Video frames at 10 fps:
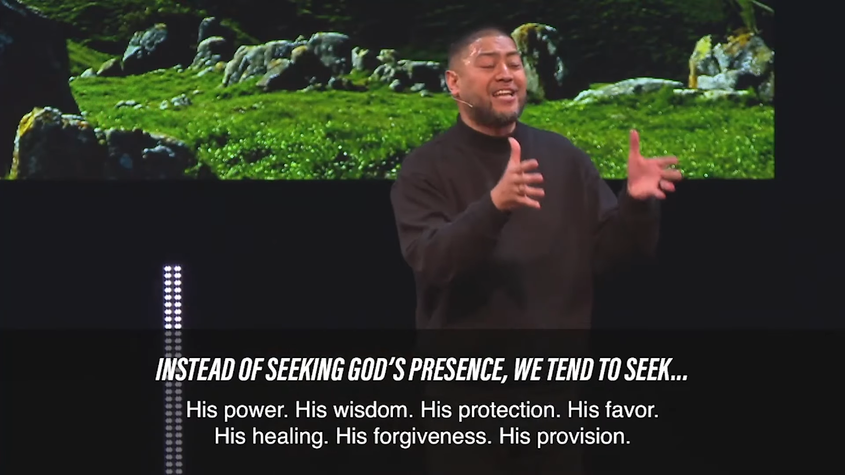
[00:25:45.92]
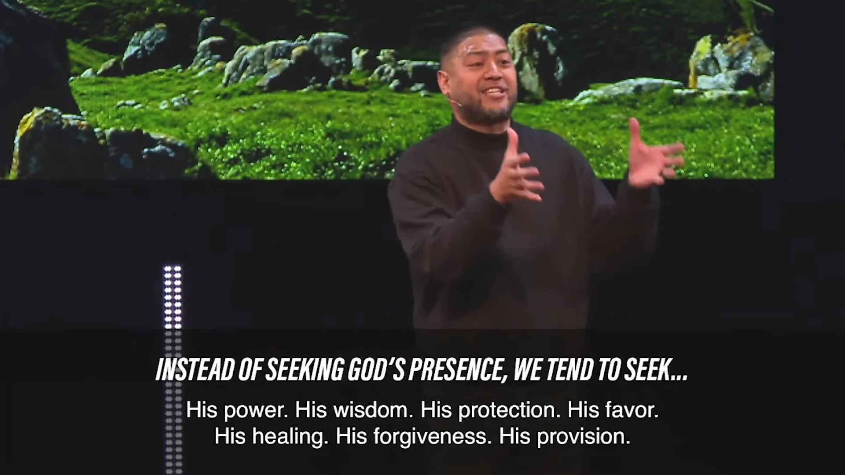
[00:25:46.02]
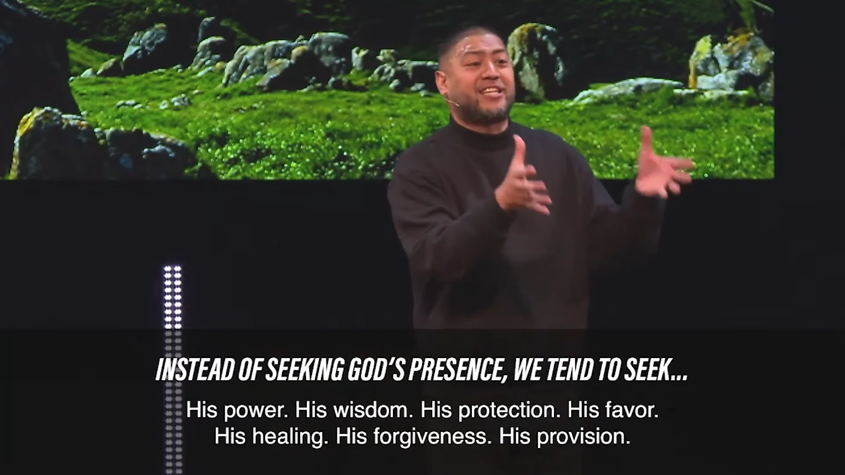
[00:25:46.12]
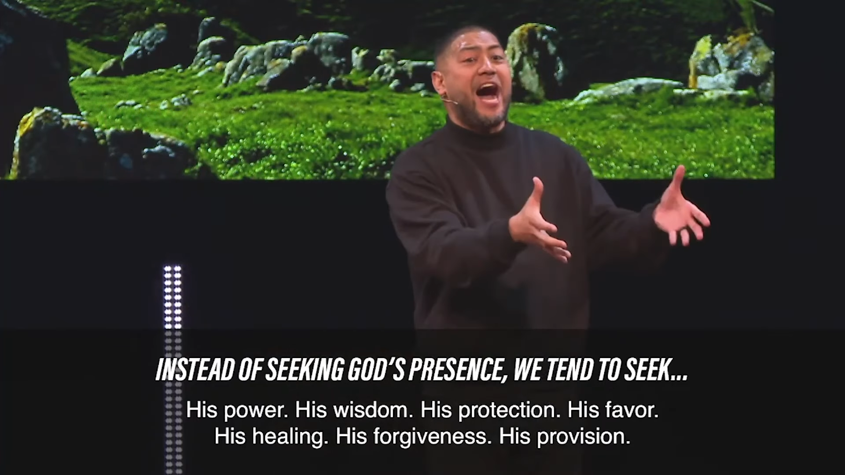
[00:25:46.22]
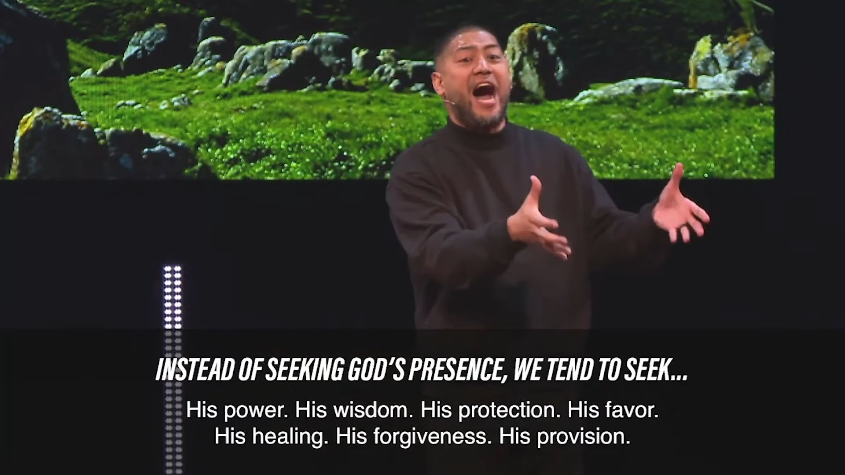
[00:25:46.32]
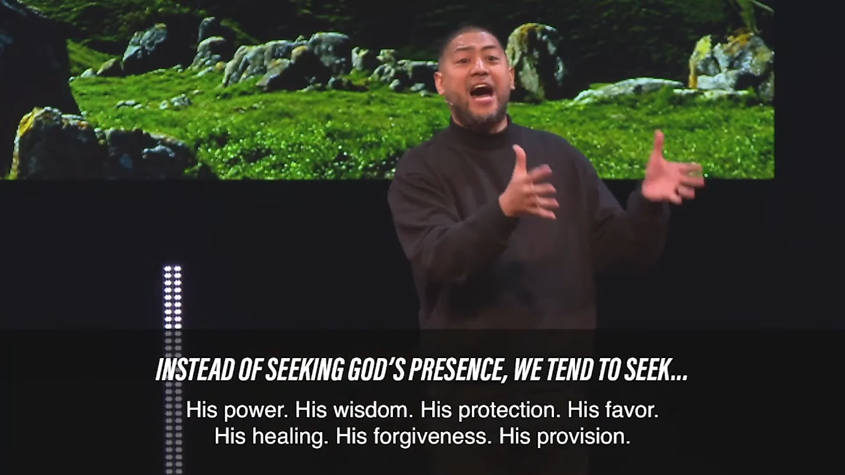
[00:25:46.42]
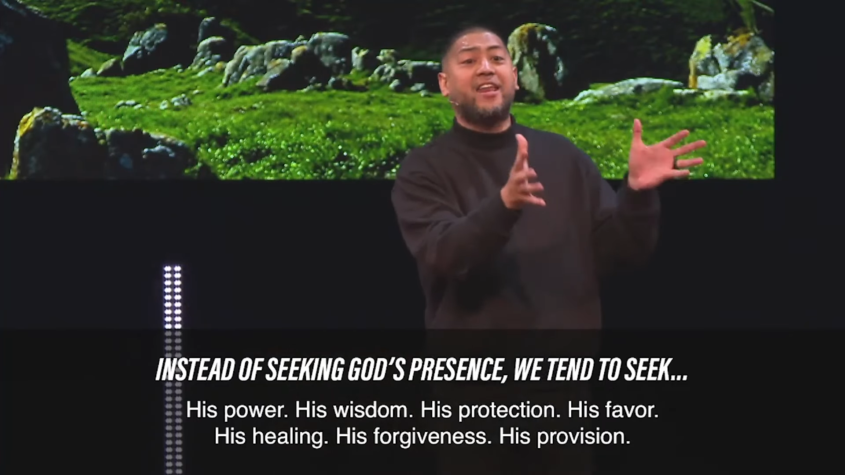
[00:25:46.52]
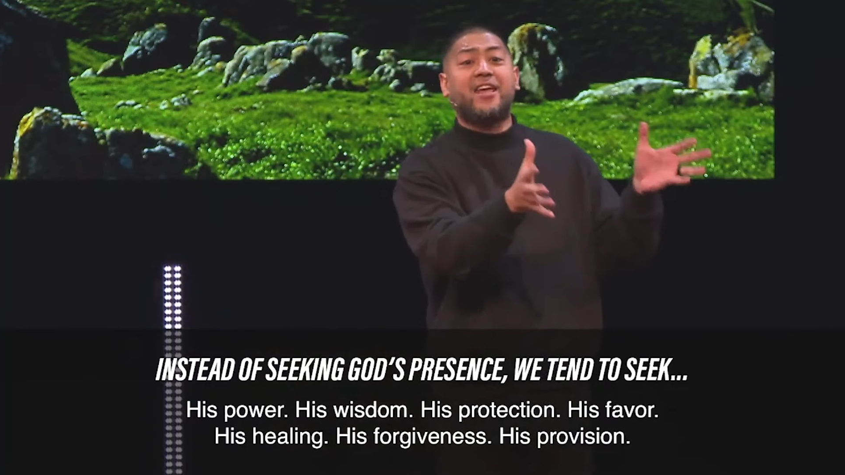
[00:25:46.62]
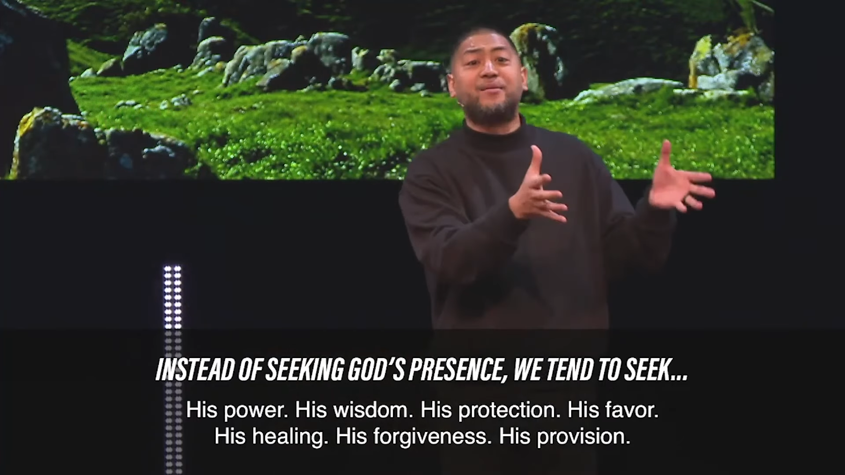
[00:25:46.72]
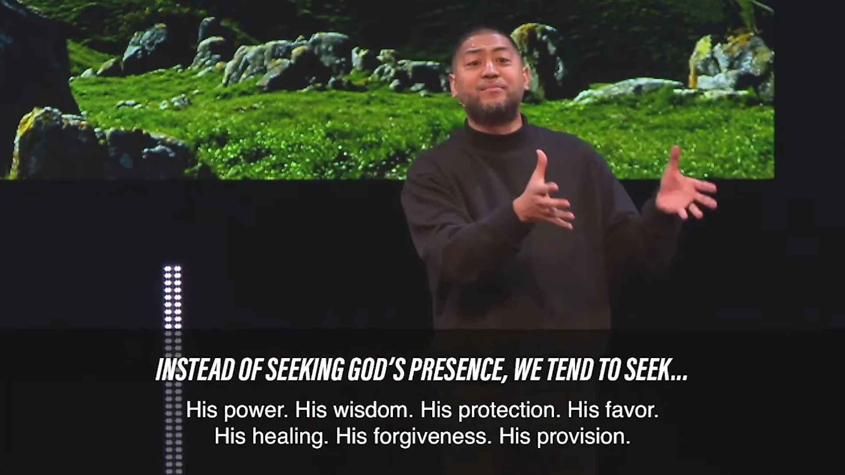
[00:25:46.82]
as
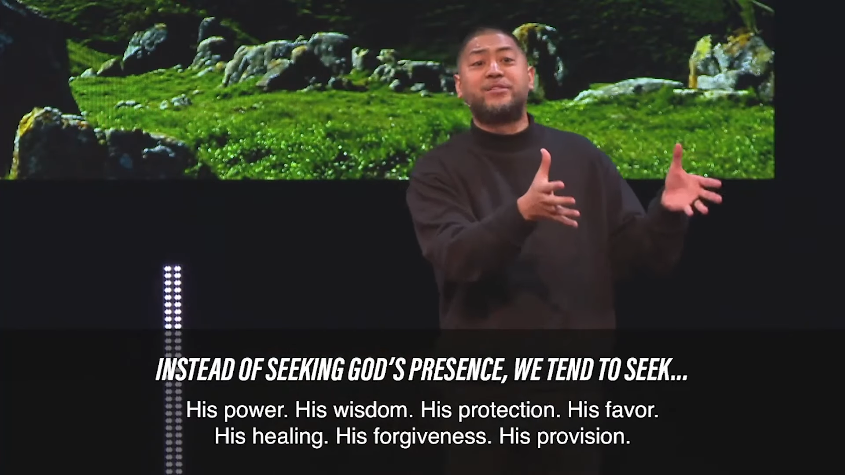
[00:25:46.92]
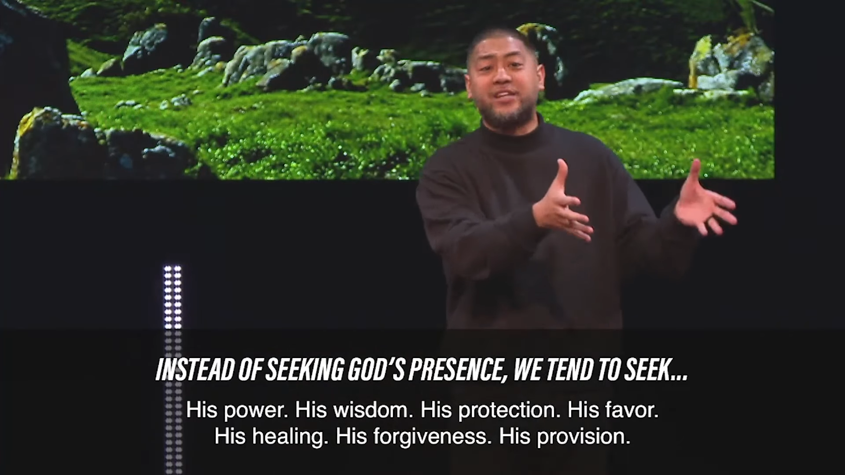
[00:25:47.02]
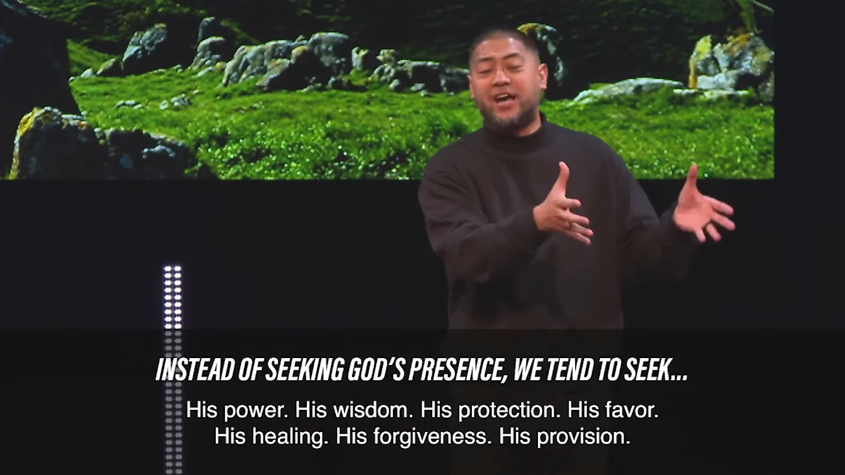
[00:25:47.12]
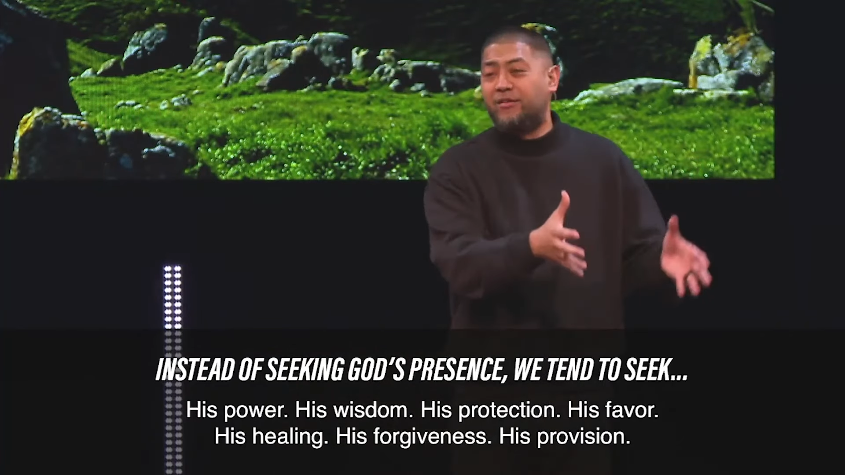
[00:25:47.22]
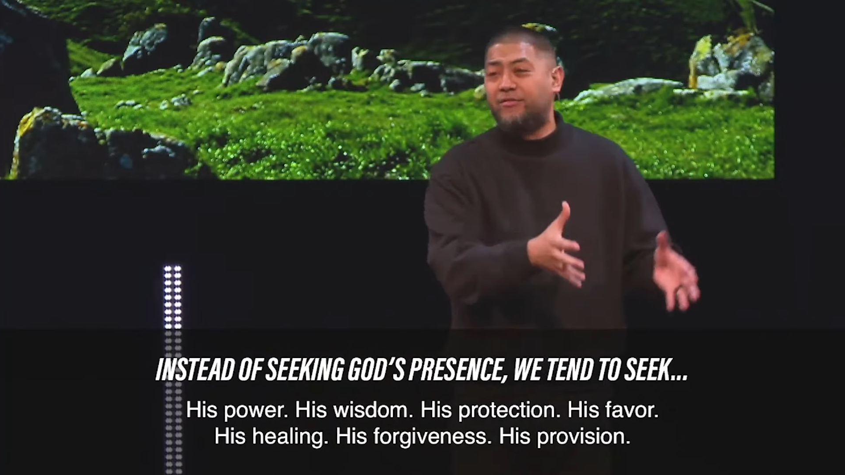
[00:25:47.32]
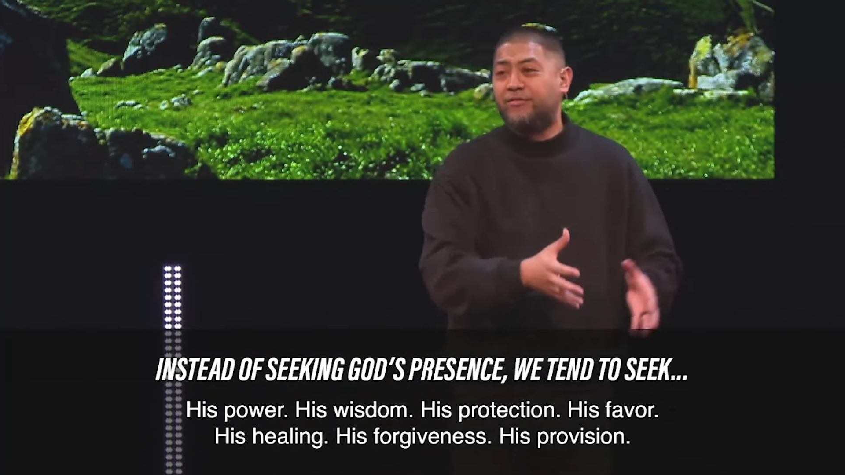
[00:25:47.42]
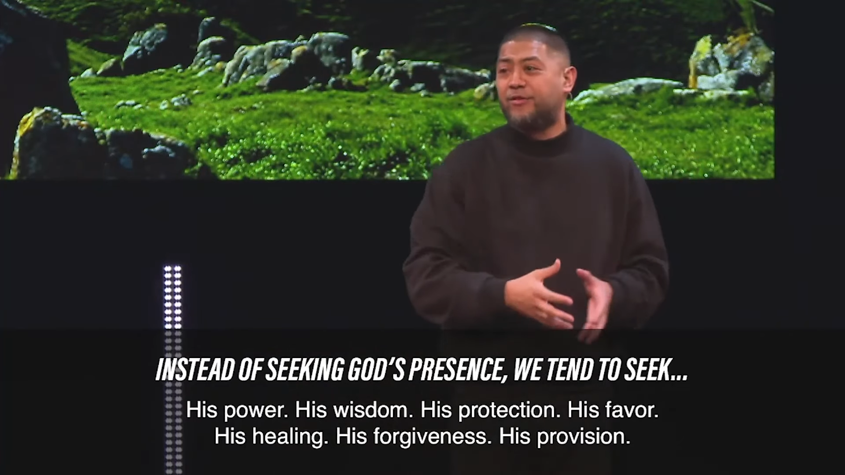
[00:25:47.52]
God himself.